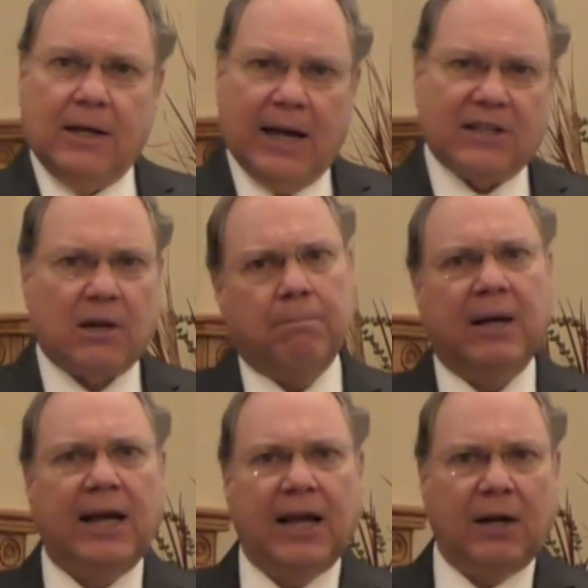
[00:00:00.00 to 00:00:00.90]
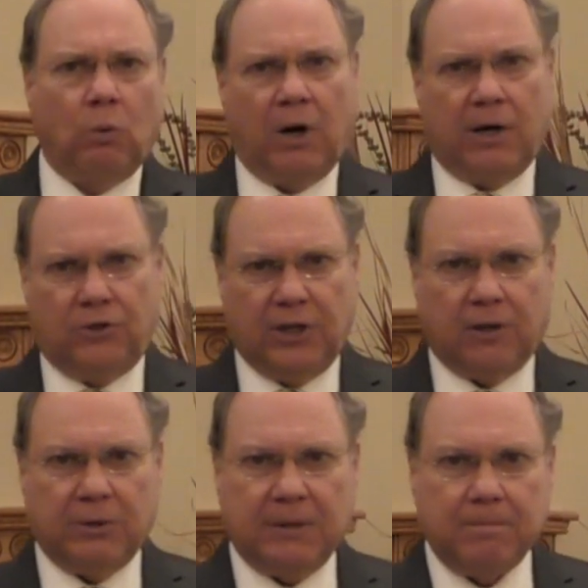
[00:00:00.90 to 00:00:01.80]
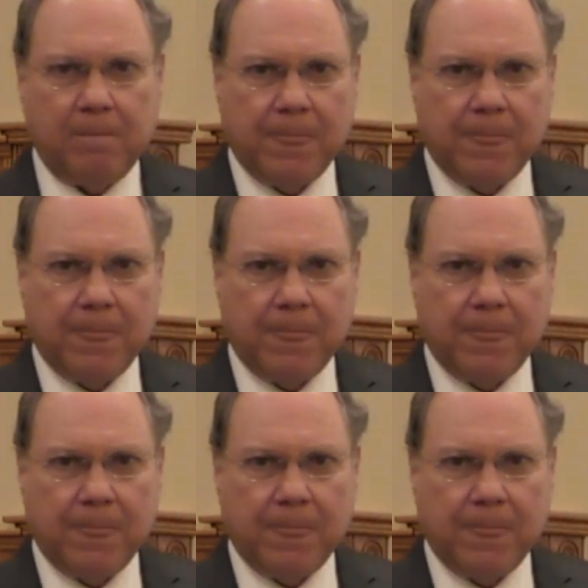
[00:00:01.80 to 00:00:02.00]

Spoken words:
That's a big word, children.